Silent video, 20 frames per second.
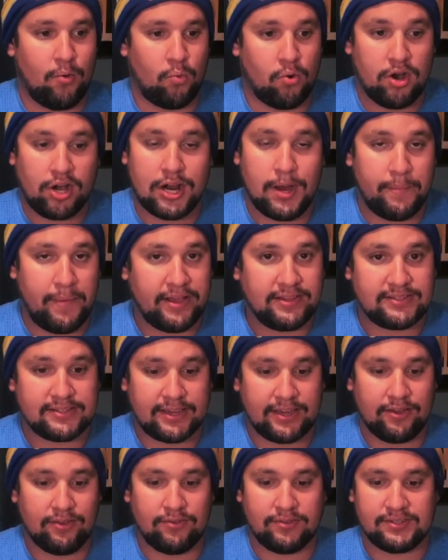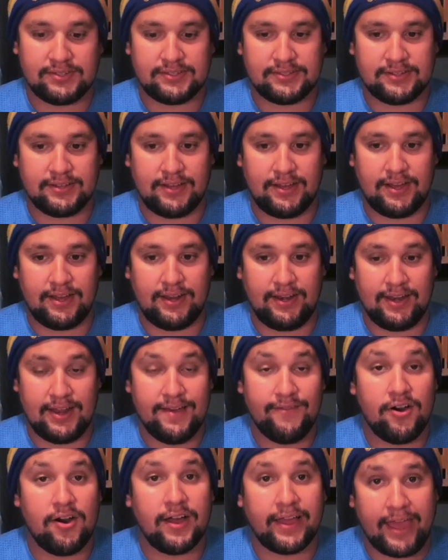work on my skills,
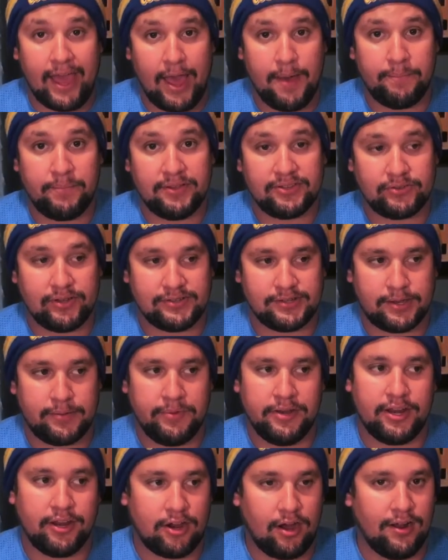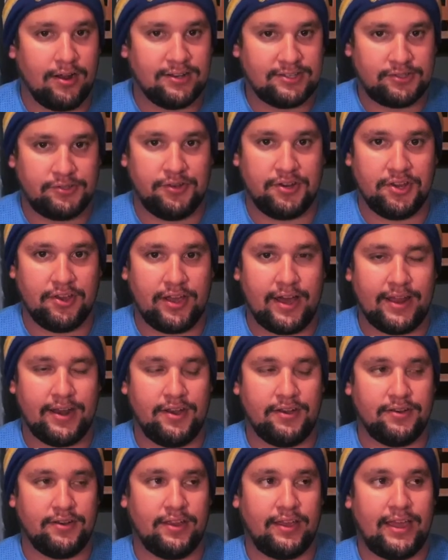live on campus. So as a community college student, you kind
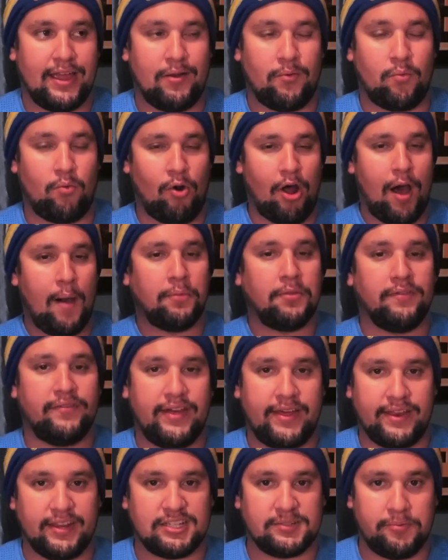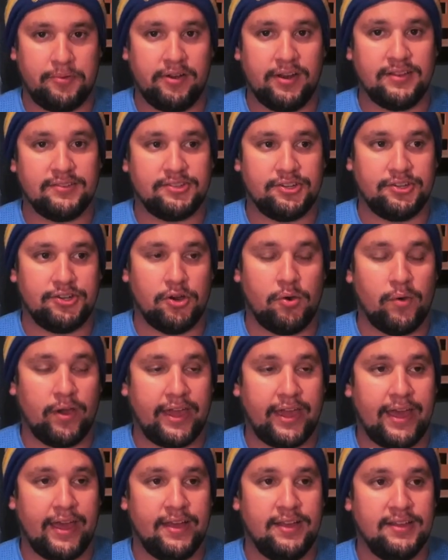of get robbed of that experience. You don't
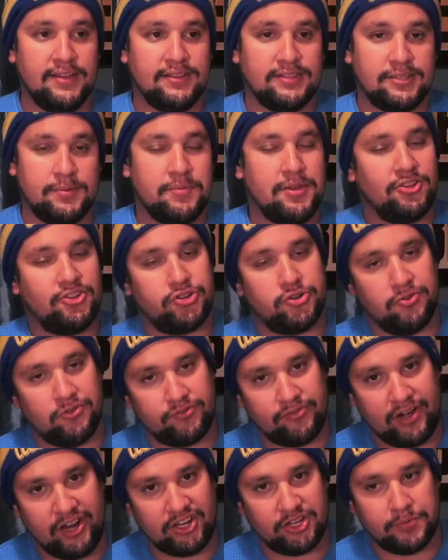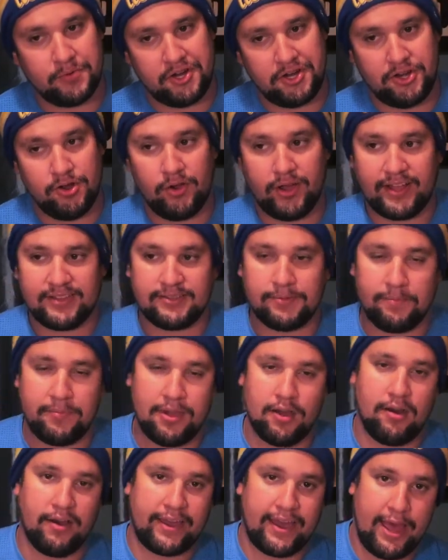get to be a true freshman, you don't get to
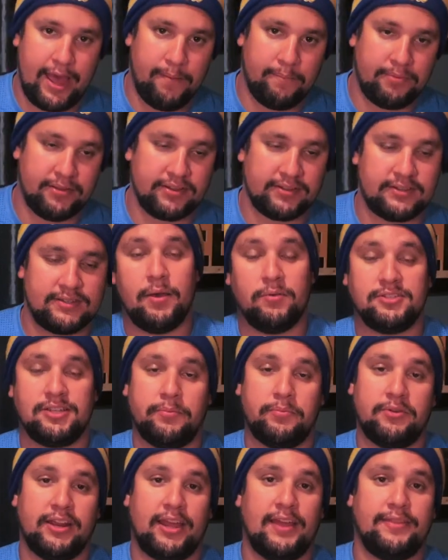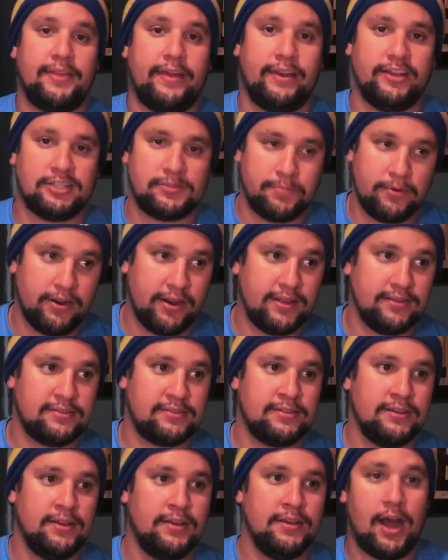be on campus. I was able to get that
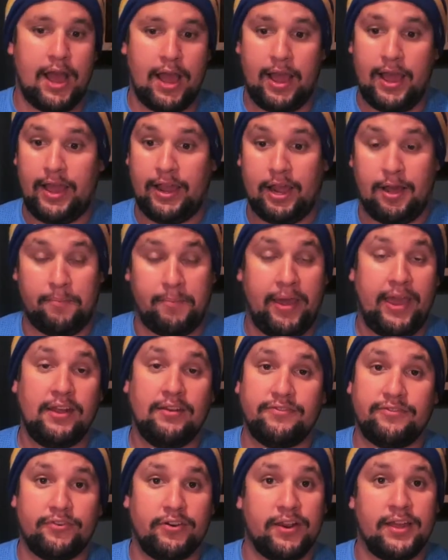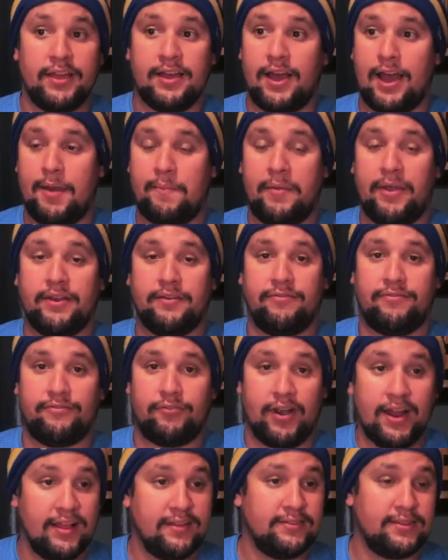experience. I got paid for it, I made
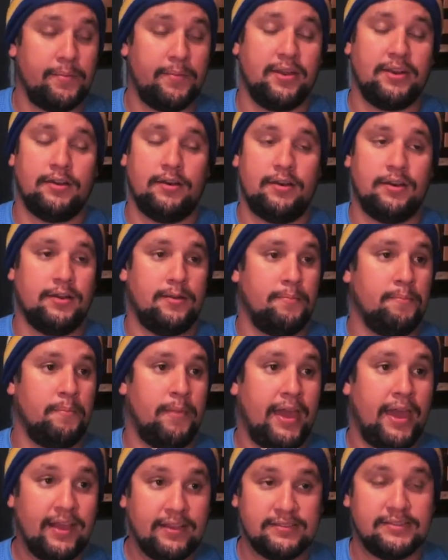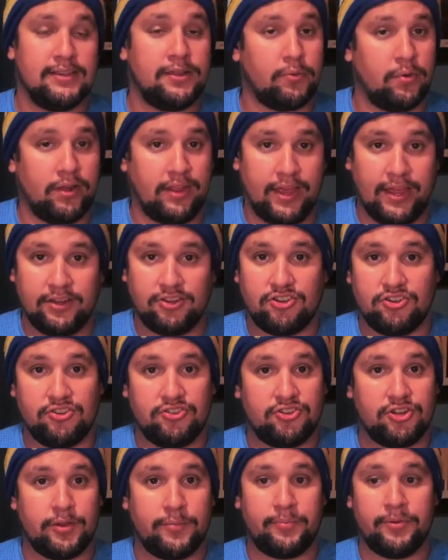friends, I made an amazing
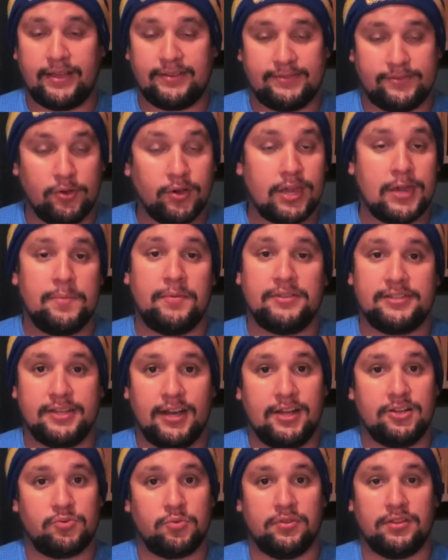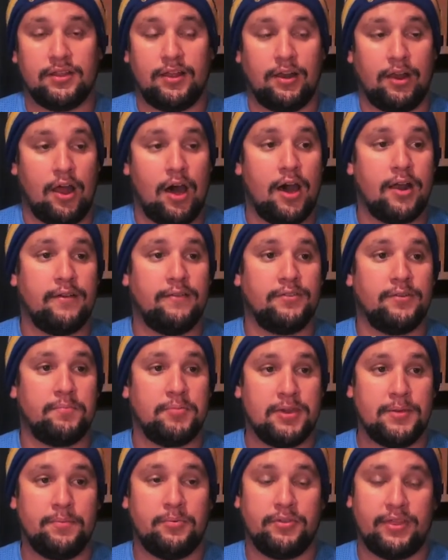relationship. I still keep in touch with a lot of the
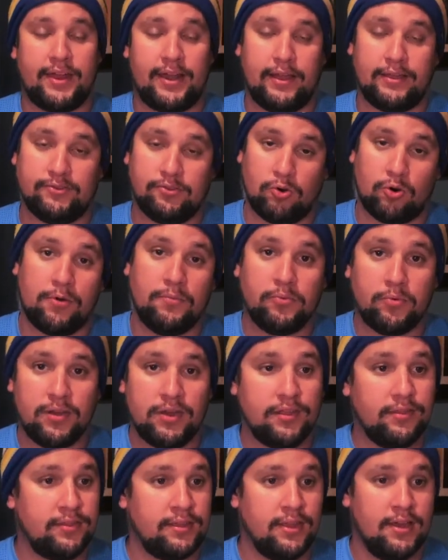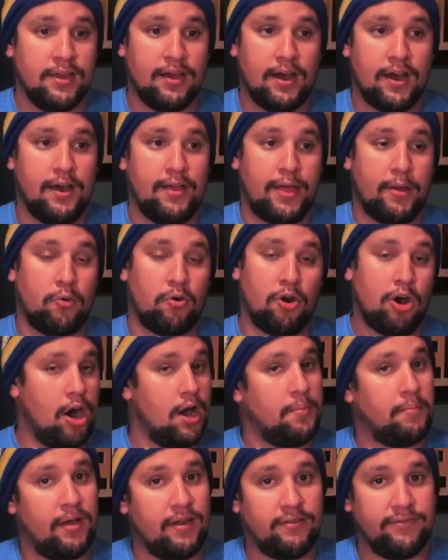people that I dormed with, that were
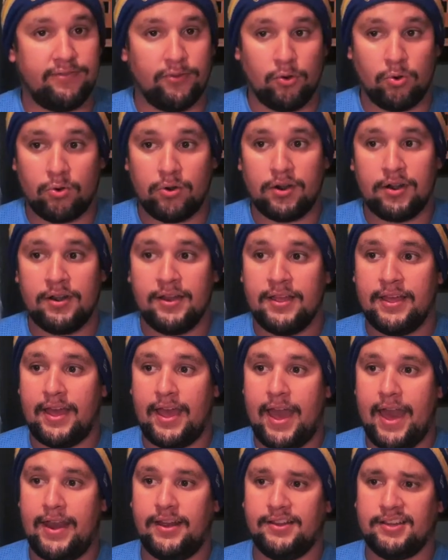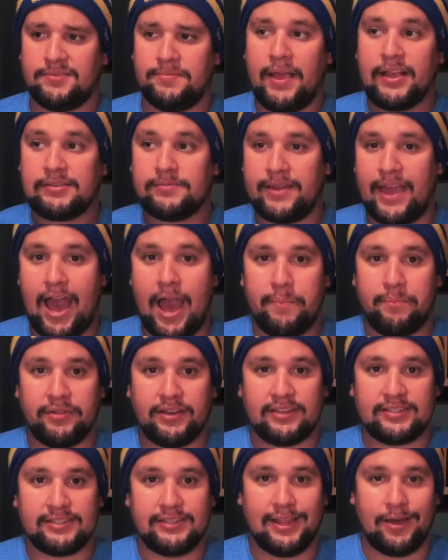on my floor, and it just makes me
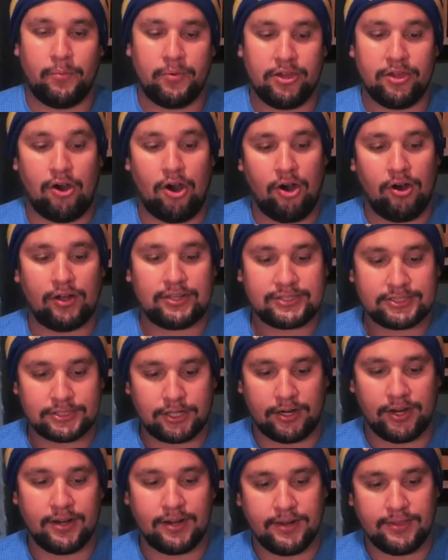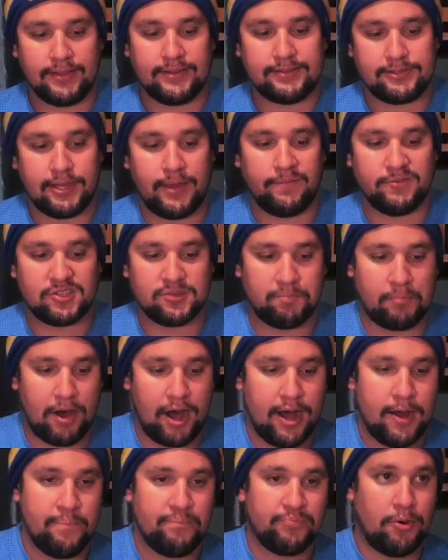happy to see that we all started in the same
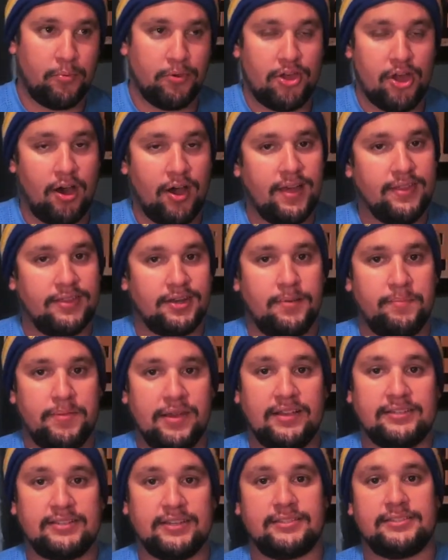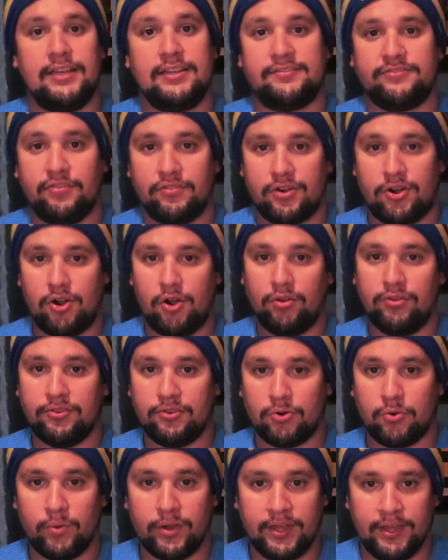spot, but we all ended up being successful in our own
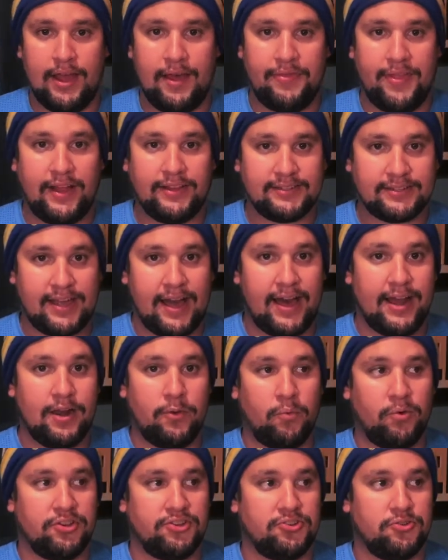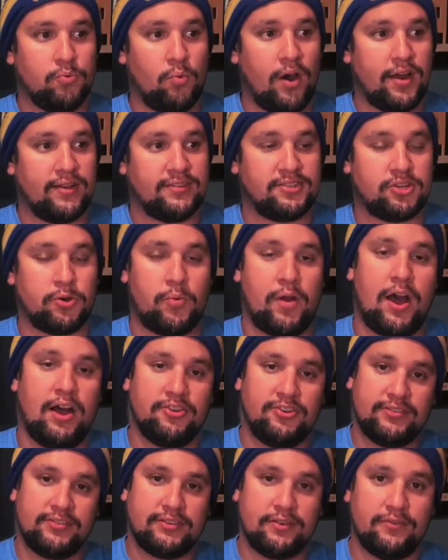little way. And that's kind of what you want to
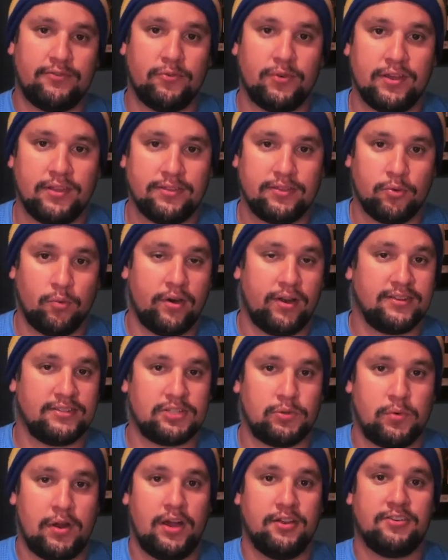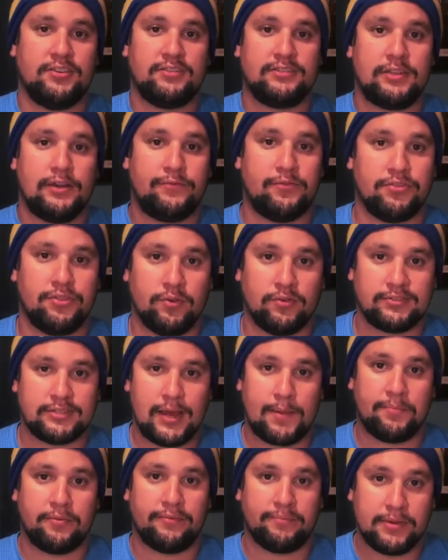surround yourself with. You want to surround yourself with those
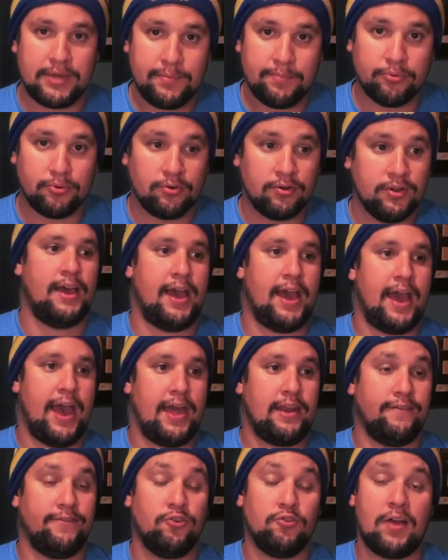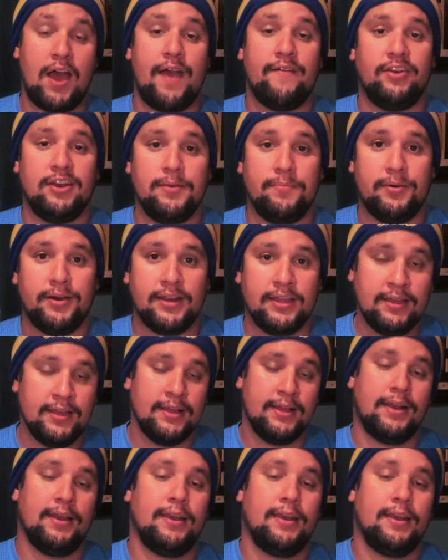type of people, and if you don't have anybody,